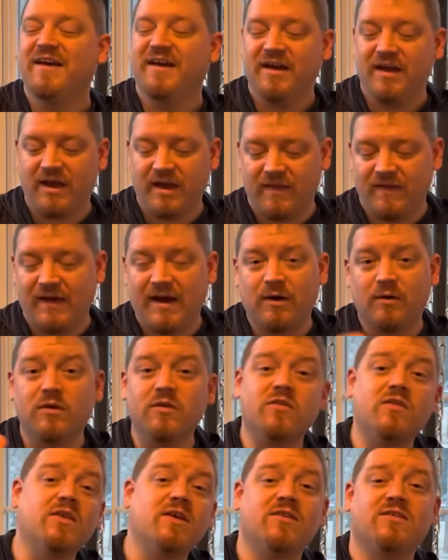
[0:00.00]
And that
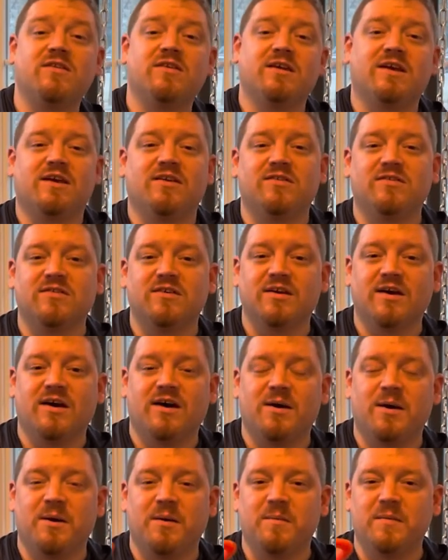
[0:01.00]
was this disc.
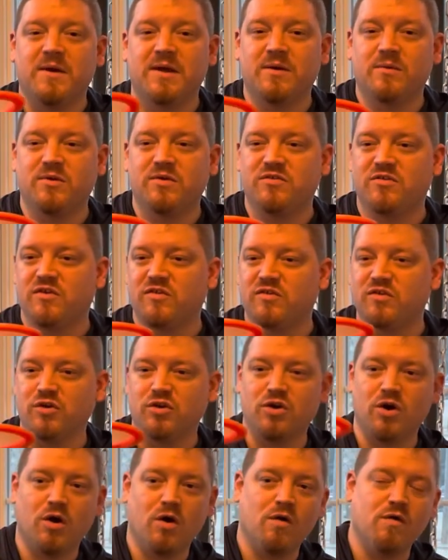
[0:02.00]
It would just
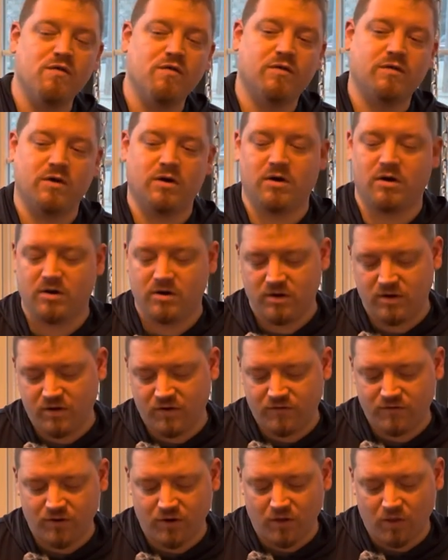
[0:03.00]
go for
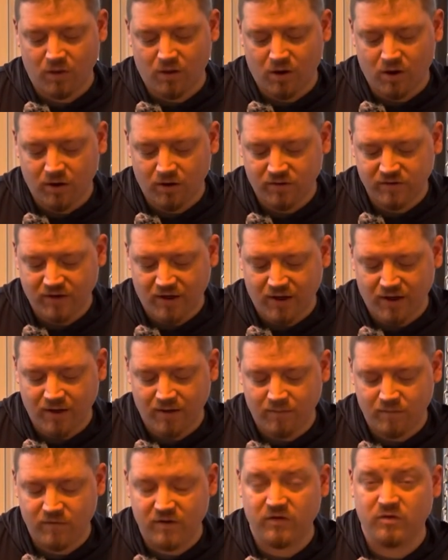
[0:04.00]
a long
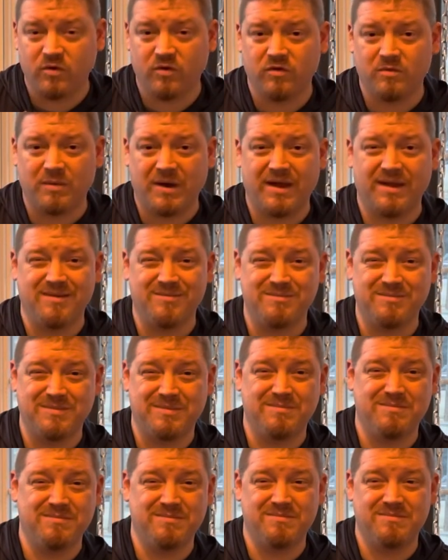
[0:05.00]
time. This was my
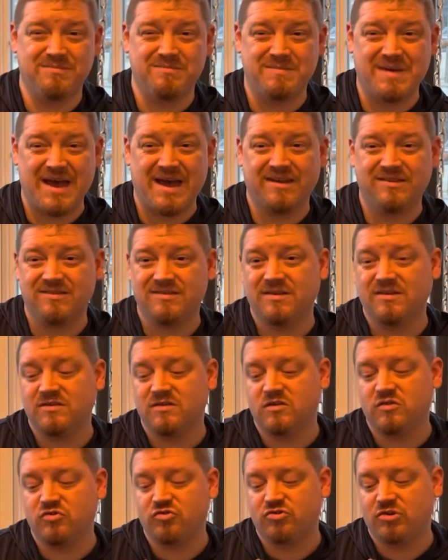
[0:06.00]
max
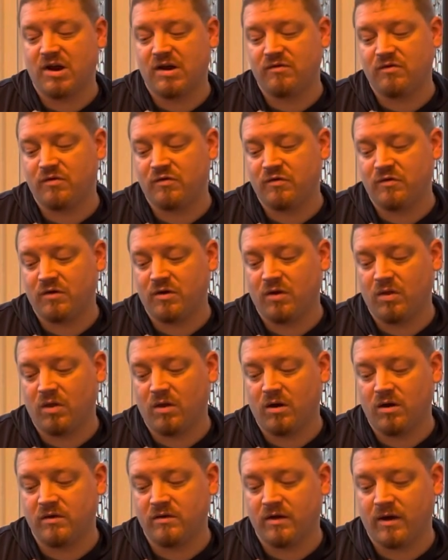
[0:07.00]
distance driver for a
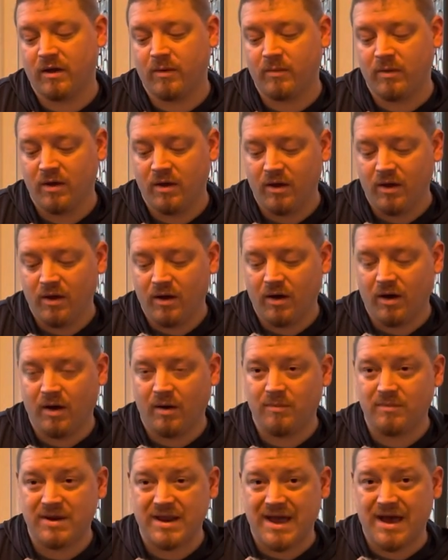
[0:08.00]
long time.
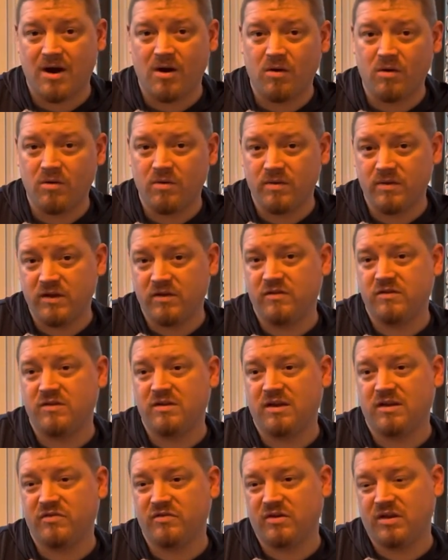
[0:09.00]
Now this
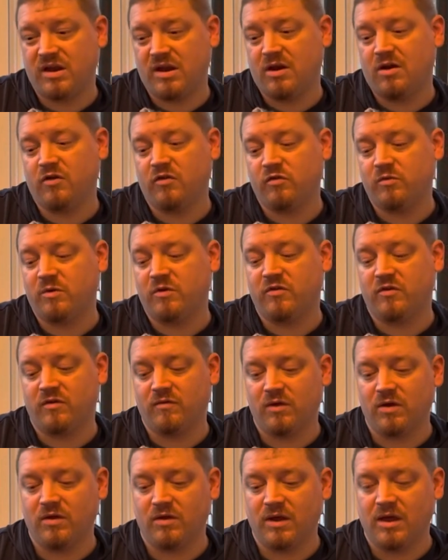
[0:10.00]
disc here
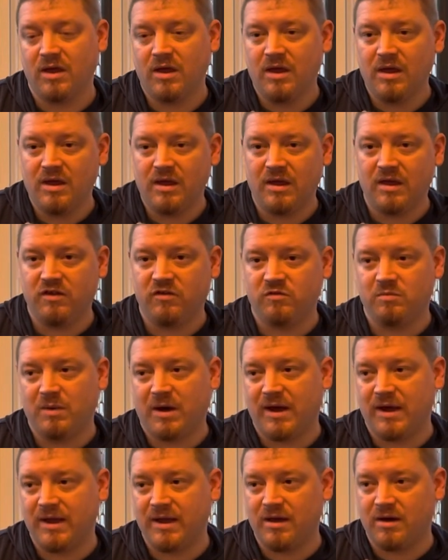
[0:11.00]
specifically is
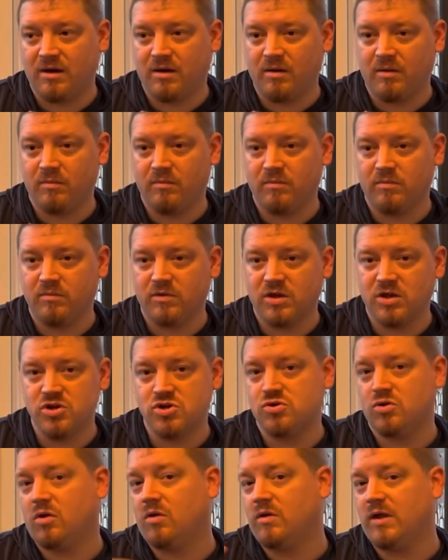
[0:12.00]
my
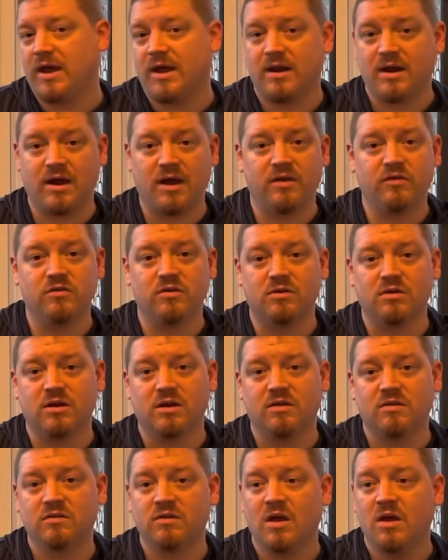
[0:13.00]
controlled anhyzer
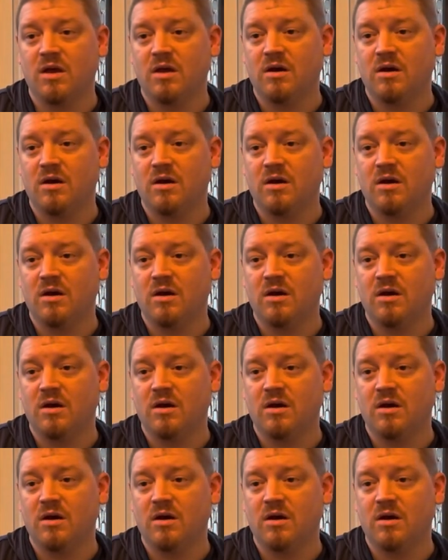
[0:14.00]
disc.